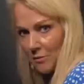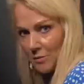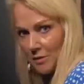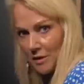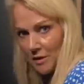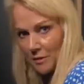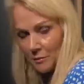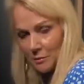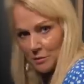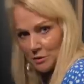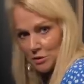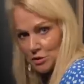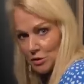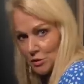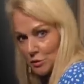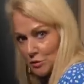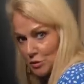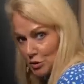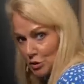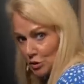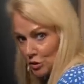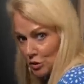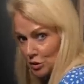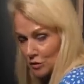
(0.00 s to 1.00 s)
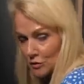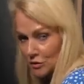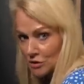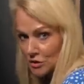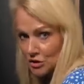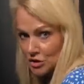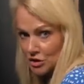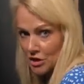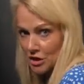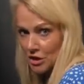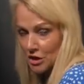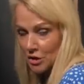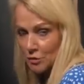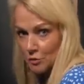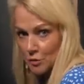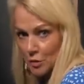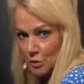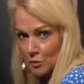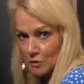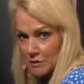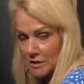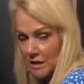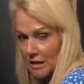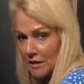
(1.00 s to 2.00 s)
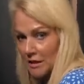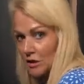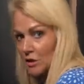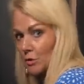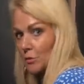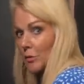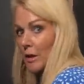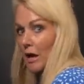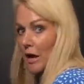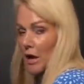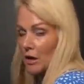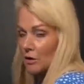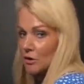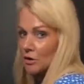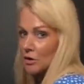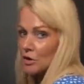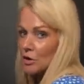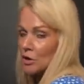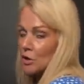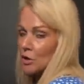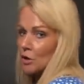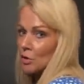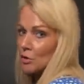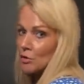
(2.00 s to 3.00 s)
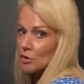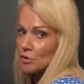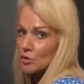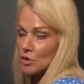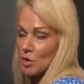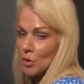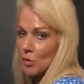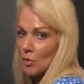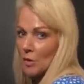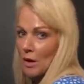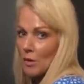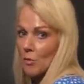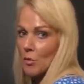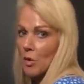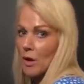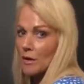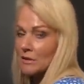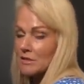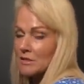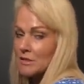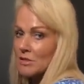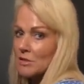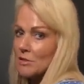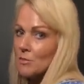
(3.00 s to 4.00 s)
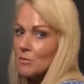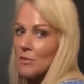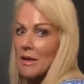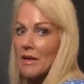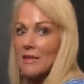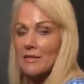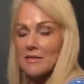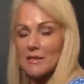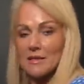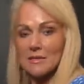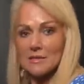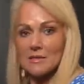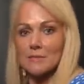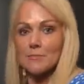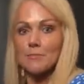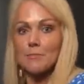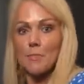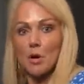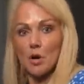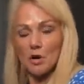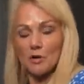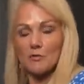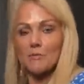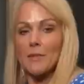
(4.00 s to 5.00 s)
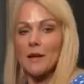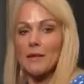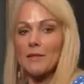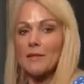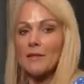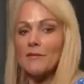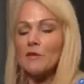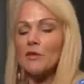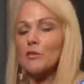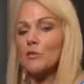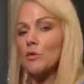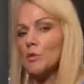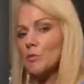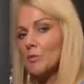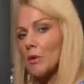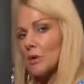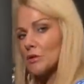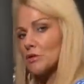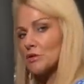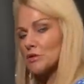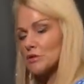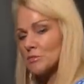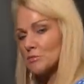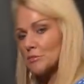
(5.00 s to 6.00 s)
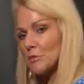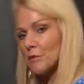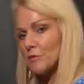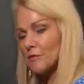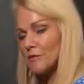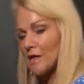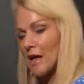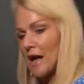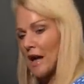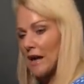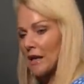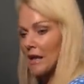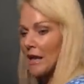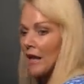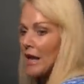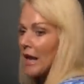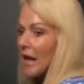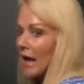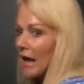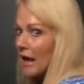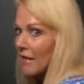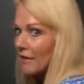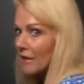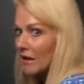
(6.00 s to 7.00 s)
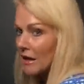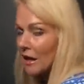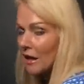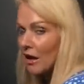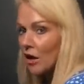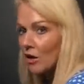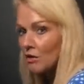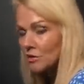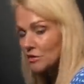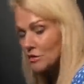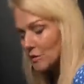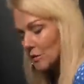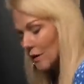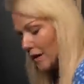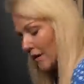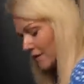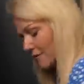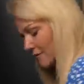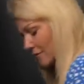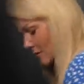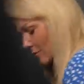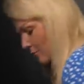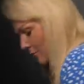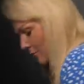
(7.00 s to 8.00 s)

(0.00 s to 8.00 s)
be able to turn the chair, rotate it around. So when I want to make this part of my living room, I'll just move that. And then I also have the